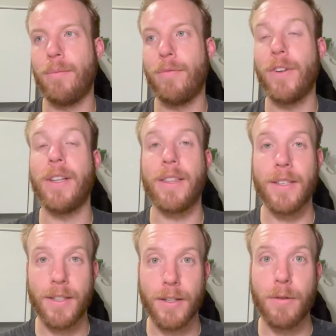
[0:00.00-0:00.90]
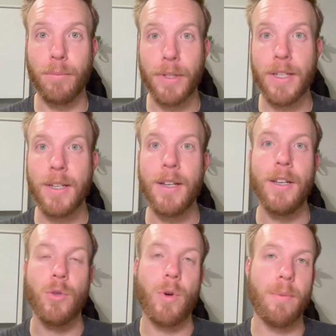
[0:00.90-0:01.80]
feel like this is complete
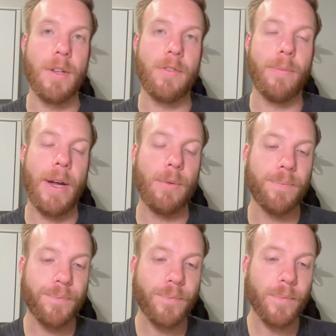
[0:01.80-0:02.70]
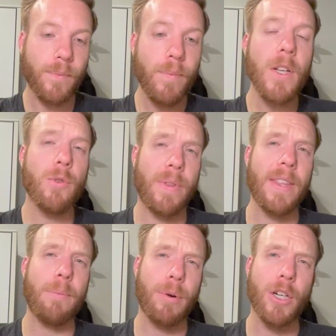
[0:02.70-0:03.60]
20 minutes from now? So I think
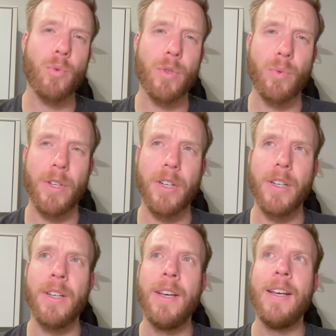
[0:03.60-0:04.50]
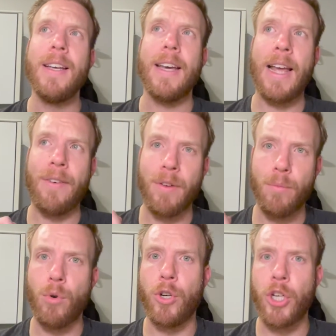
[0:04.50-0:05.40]
that pressure was really good, and having
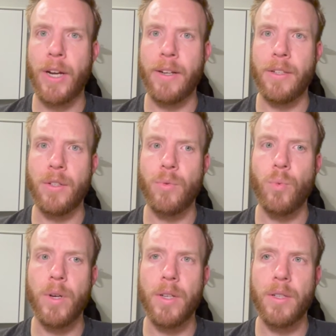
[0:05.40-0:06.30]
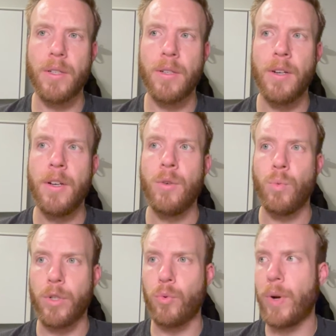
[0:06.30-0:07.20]
more check-ins was
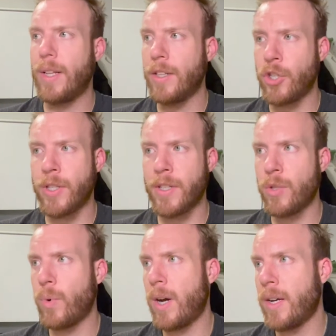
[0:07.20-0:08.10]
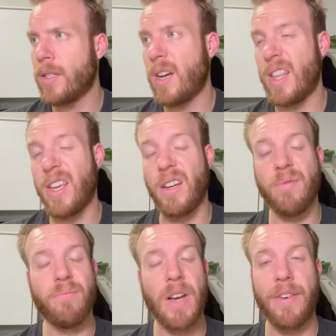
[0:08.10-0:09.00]
great. Logistics wise, I
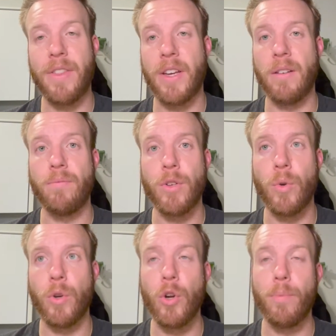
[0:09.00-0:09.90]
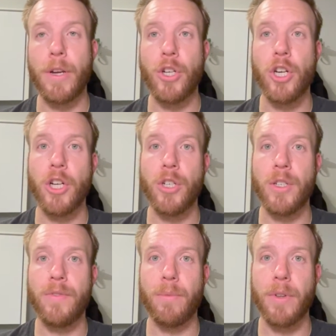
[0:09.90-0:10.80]
think everything, you know, no big
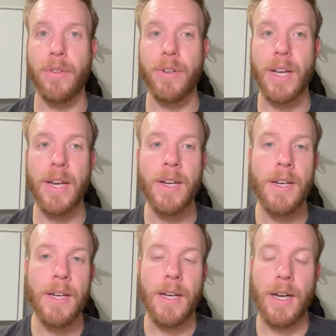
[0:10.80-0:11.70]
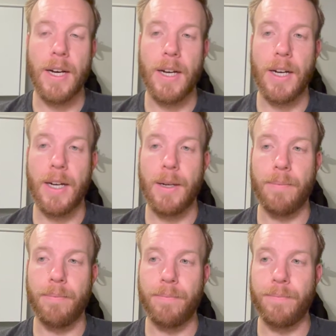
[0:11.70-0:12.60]
changes from the other day.
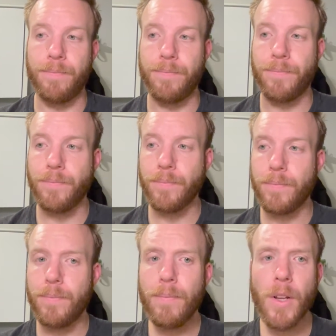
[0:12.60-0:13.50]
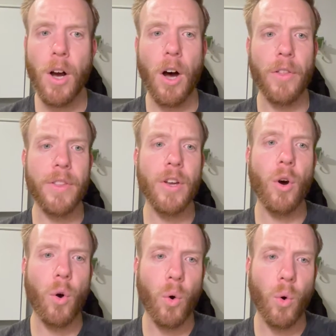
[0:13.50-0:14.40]
On the
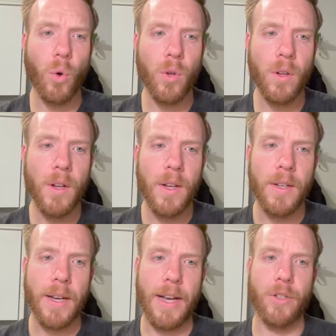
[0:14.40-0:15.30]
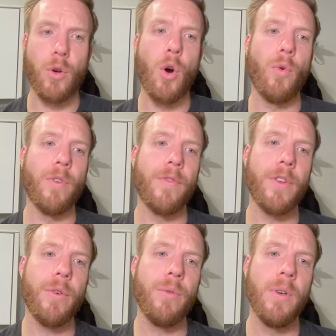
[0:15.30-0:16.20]
whole, as an
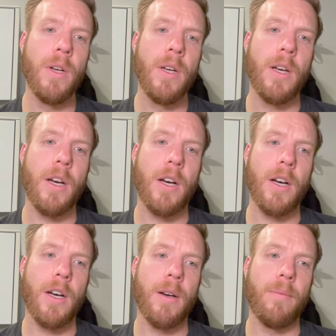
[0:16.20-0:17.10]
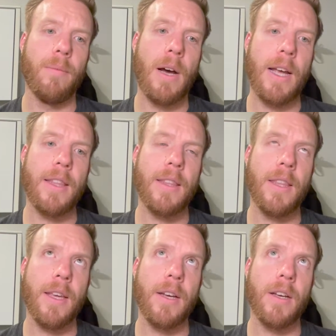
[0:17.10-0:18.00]
overview, I
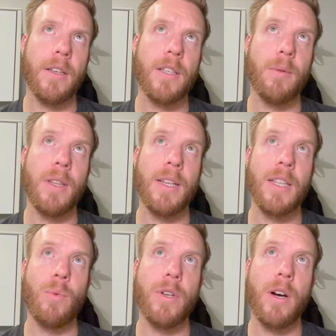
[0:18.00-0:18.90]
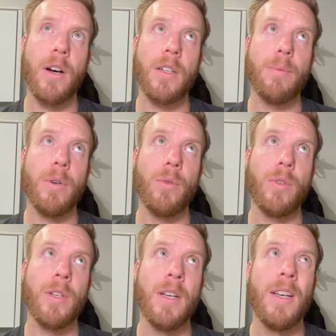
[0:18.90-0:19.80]
think some of the things that we talked
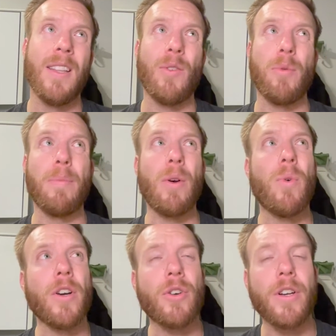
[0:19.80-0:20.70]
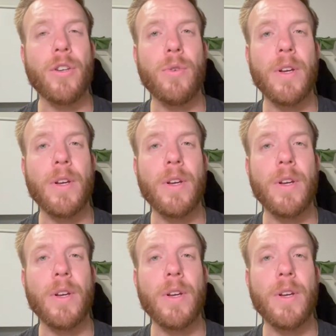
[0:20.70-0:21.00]
about that we might want to try to do